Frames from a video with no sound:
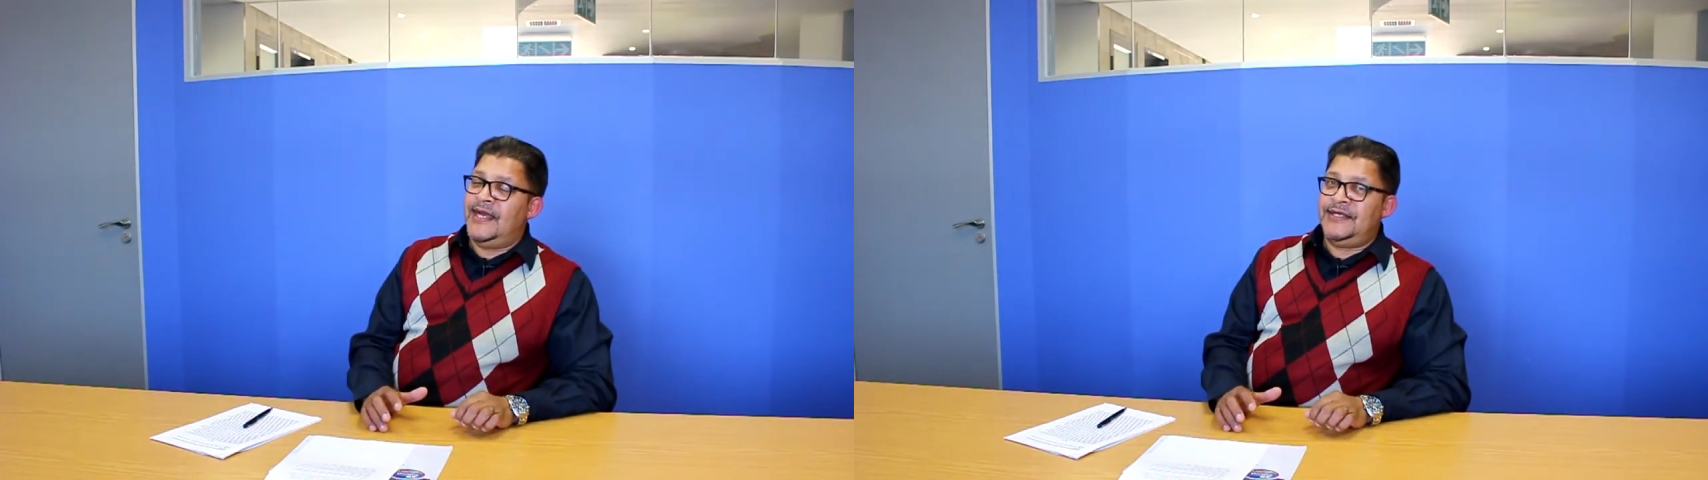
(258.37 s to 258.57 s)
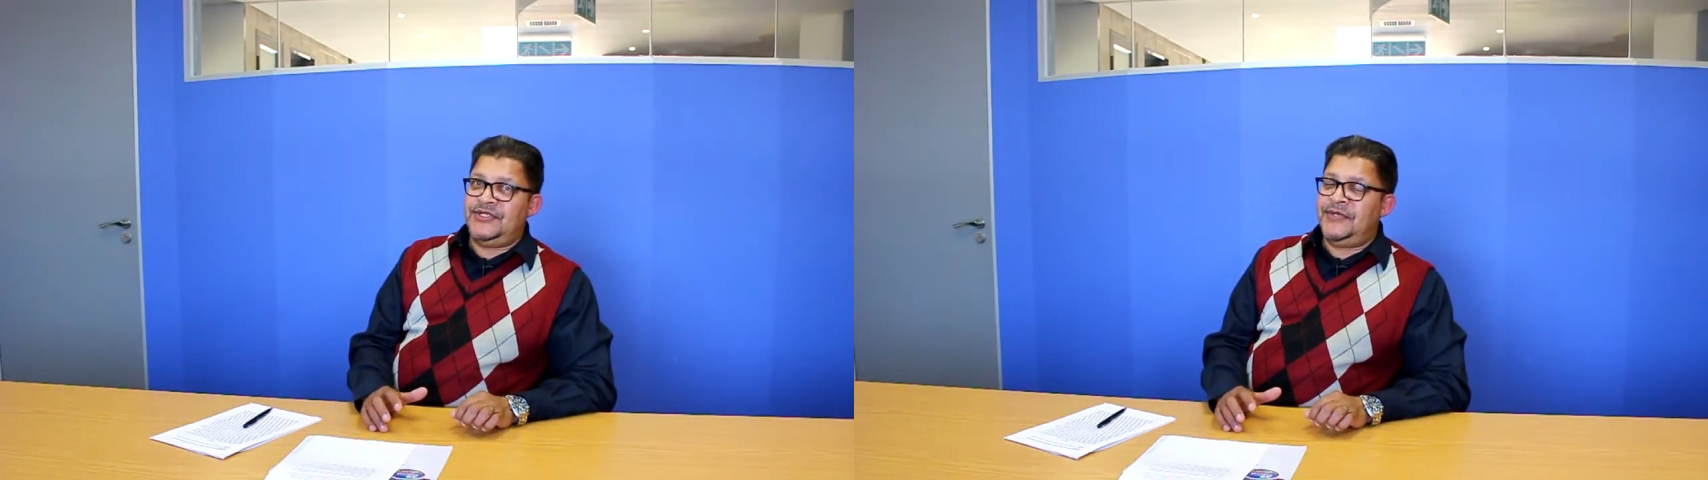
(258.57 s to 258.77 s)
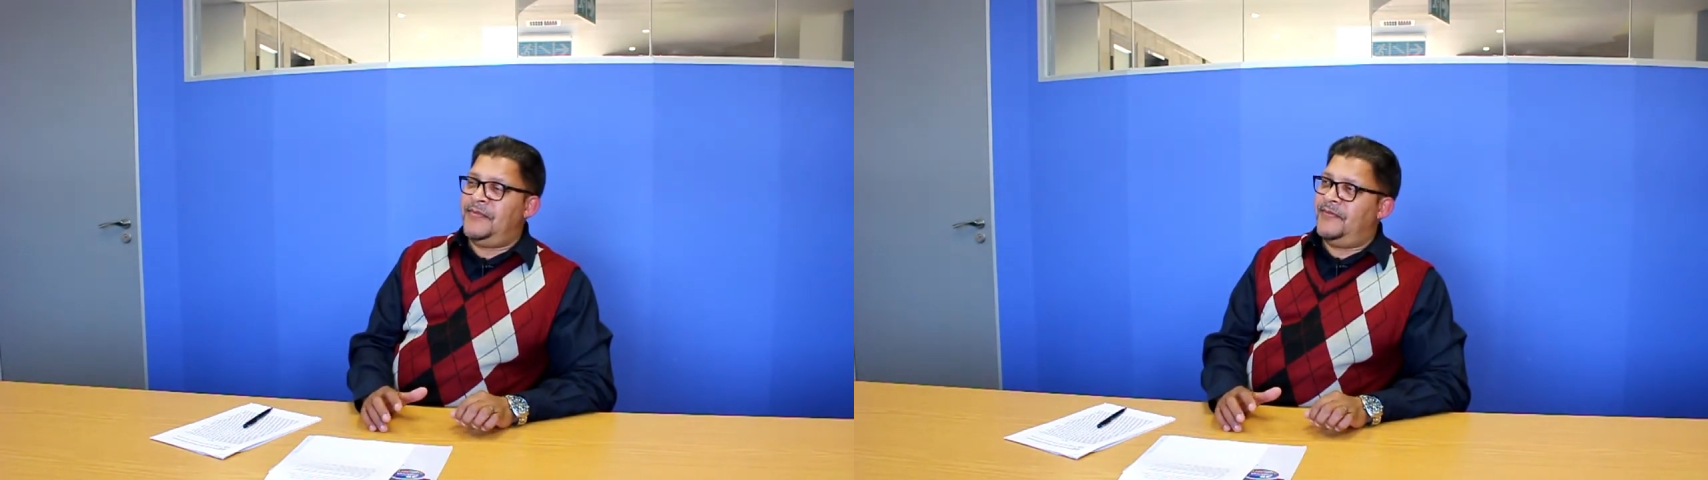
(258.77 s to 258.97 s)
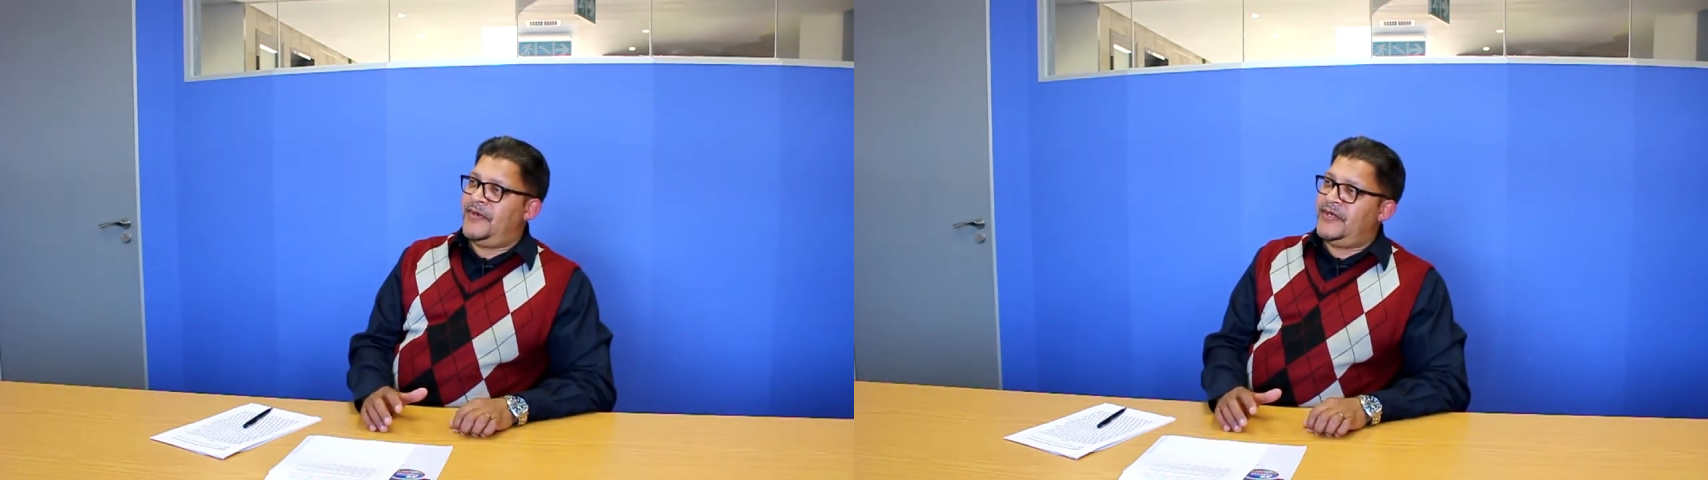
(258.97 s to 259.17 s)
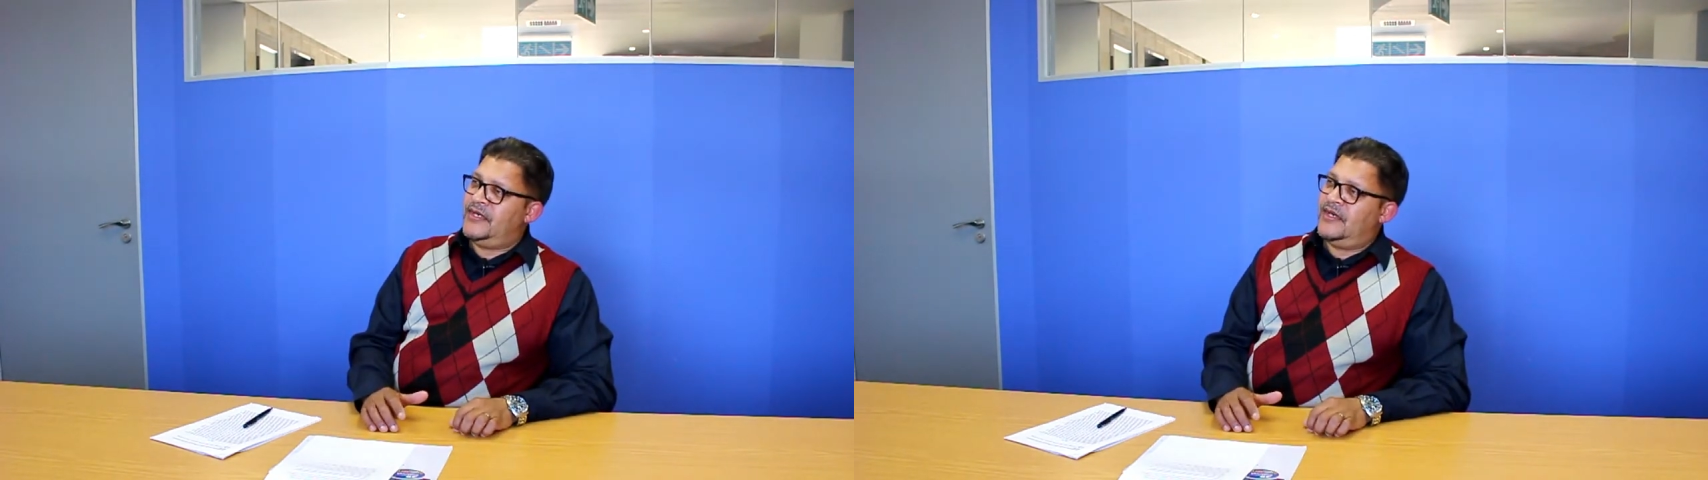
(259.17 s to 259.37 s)
a cheap
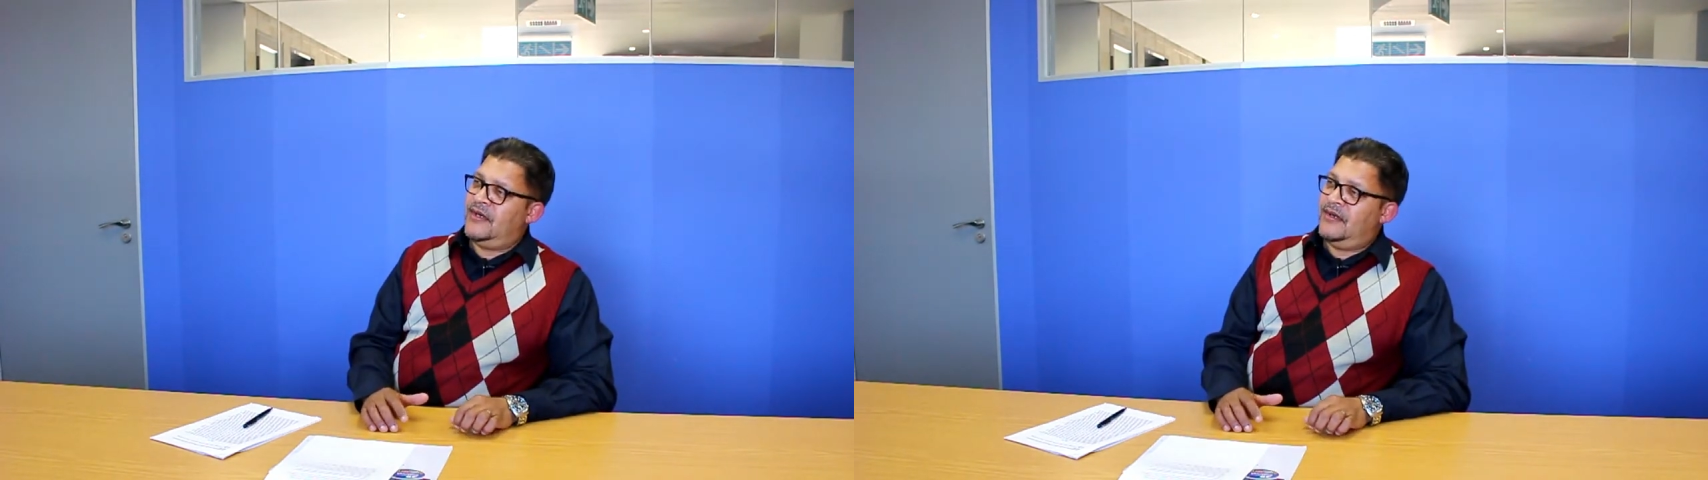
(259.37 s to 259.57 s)
printer,